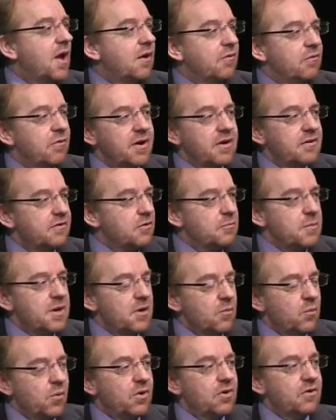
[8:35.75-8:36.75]
uh, write so
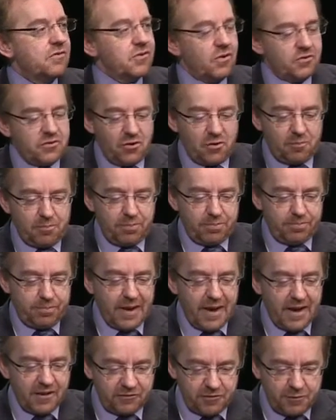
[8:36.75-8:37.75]
many words on your
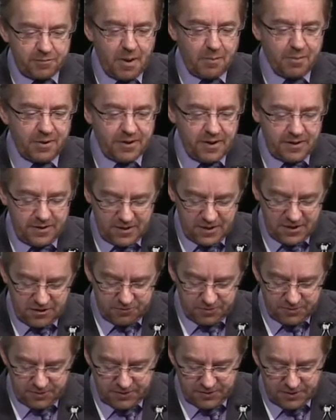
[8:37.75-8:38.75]
plans for public
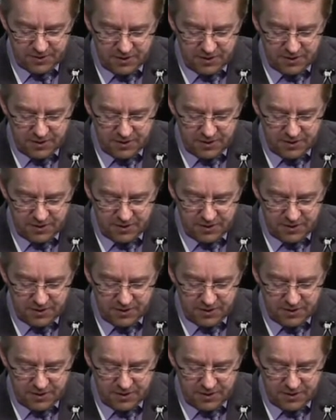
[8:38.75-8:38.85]
engagement.